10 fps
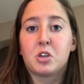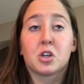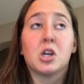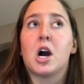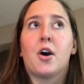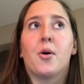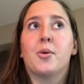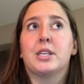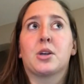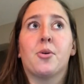You're not
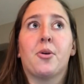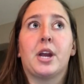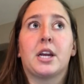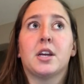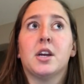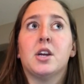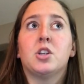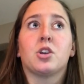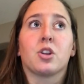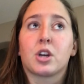always going
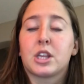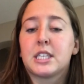to look